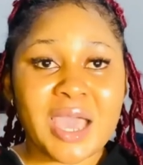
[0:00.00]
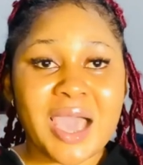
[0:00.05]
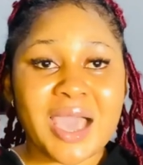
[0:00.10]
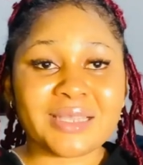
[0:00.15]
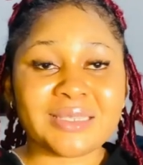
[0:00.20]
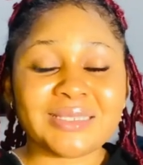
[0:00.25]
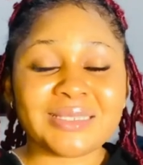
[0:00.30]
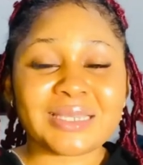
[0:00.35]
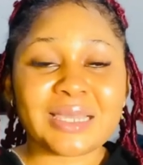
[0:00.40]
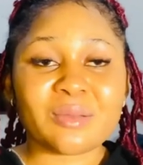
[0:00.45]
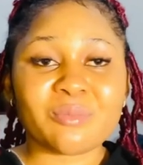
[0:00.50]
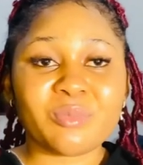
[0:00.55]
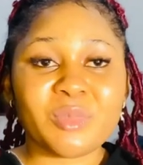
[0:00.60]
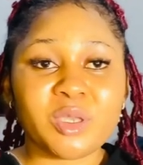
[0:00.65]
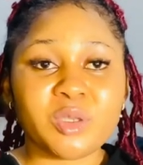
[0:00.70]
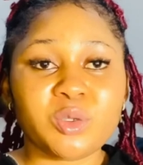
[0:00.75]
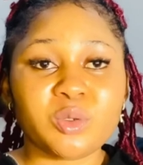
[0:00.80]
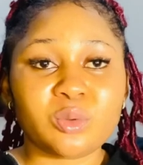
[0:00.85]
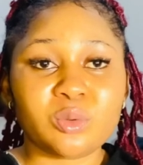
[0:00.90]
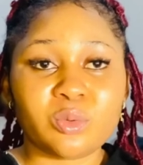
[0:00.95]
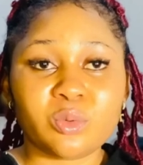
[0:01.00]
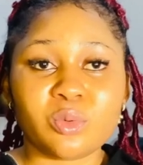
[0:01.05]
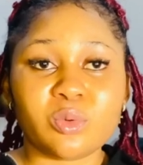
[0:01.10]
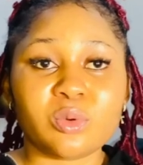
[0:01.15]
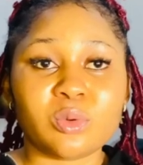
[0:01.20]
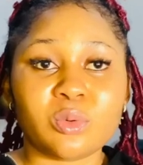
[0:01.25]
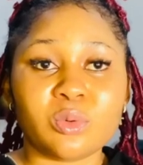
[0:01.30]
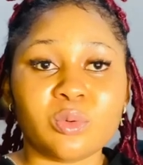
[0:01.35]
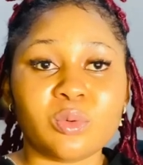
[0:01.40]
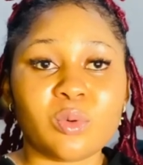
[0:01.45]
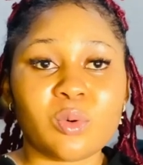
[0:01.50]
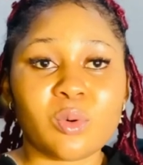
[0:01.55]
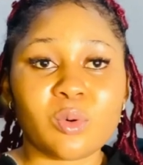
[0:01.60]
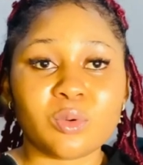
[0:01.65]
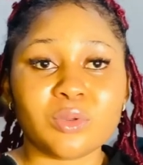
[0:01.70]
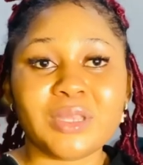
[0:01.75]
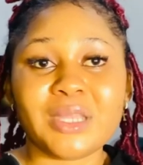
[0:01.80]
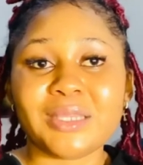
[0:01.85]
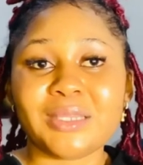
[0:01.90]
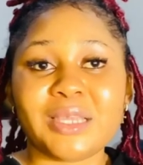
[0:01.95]
and it can make you look
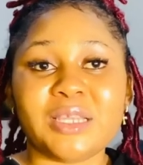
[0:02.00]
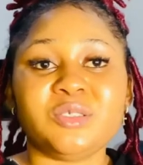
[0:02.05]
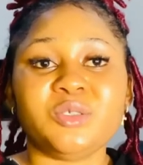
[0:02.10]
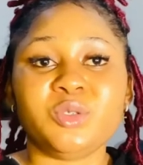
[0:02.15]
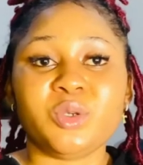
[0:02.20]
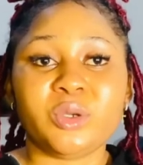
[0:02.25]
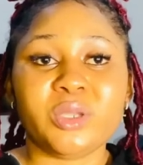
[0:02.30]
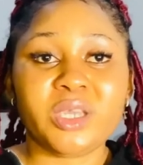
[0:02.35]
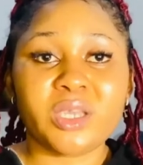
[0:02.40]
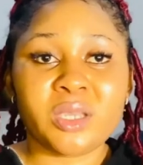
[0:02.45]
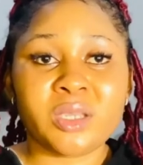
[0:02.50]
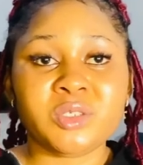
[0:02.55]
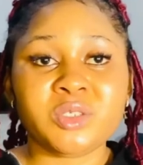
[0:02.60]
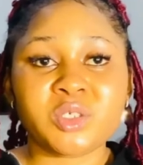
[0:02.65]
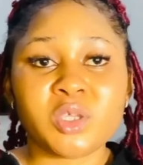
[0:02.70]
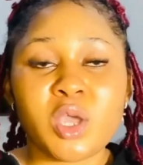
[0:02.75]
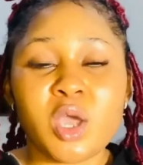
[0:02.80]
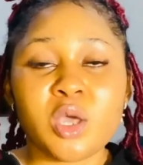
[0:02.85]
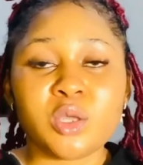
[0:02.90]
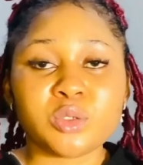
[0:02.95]
older than your age.